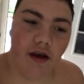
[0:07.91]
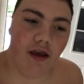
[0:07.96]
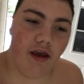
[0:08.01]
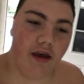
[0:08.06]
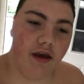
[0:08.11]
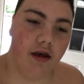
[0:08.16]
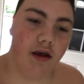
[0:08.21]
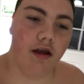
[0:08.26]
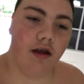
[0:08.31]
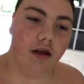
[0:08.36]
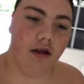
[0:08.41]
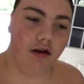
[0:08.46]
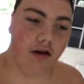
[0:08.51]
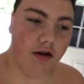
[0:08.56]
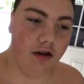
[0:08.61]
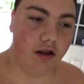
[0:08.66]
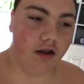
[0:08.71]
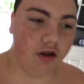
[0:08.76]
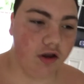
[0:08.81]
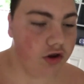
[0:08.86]

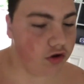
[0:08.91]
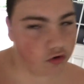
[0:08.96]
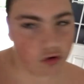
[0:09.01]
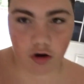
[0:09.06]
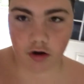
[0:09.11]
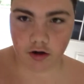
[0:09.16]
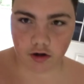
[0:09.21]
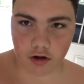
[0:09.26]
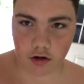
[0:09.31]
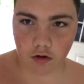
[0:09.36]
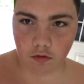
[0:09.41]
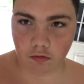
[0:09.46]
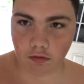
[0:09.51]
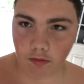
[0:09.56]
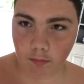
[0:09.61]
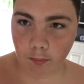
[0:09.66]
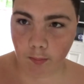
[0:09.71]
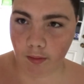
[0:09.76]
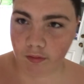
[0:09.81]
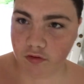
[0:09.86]
and you already know what
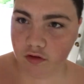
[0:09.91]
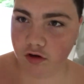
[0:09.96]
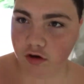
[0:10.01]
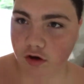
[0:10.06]
I'm about to